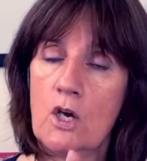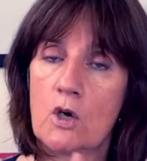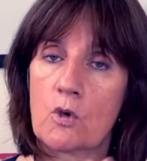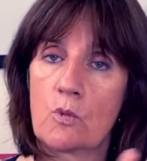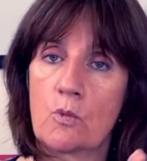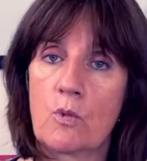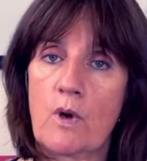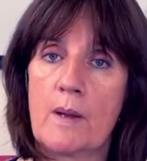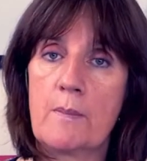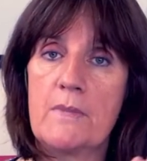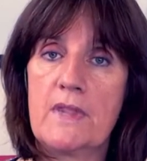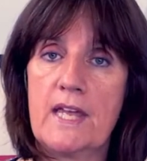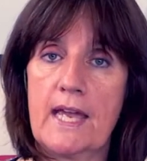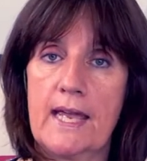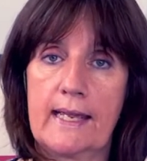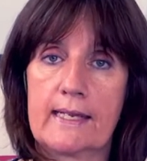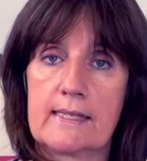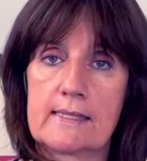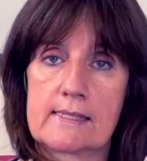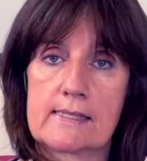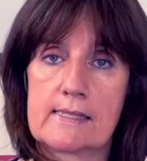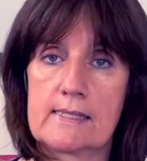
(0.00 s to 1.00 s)
rub the
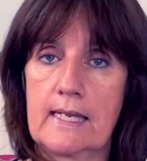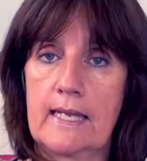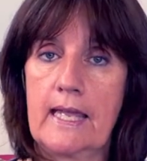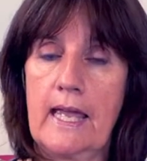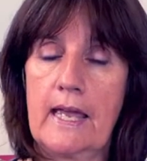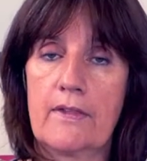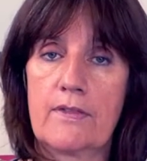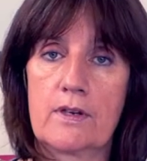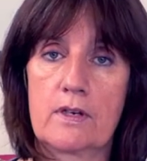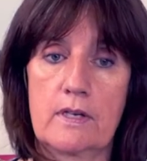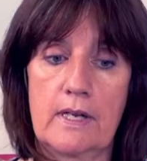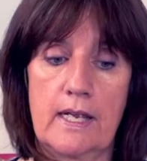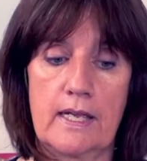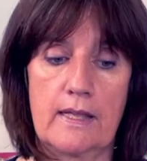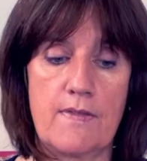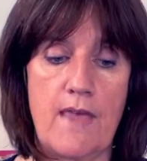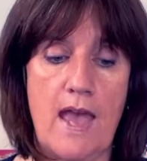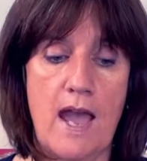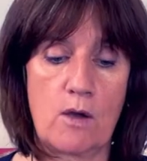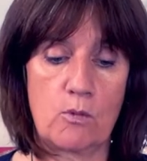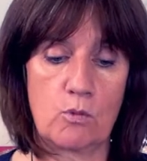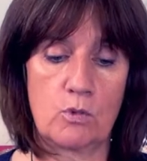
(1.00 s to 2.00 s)
hands together, and
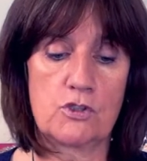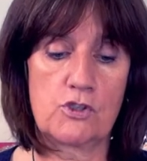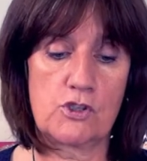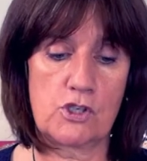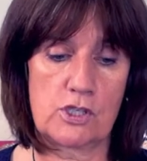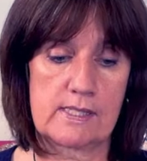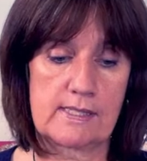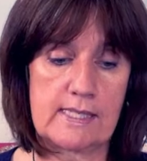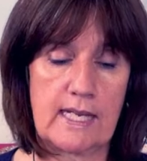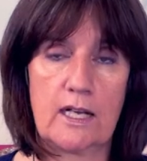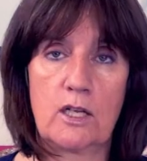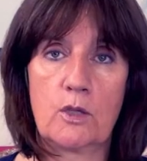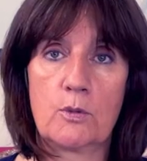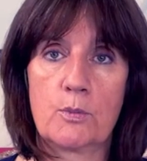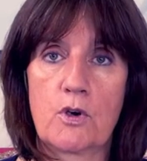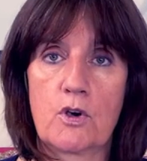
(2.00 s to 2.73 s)
that will just help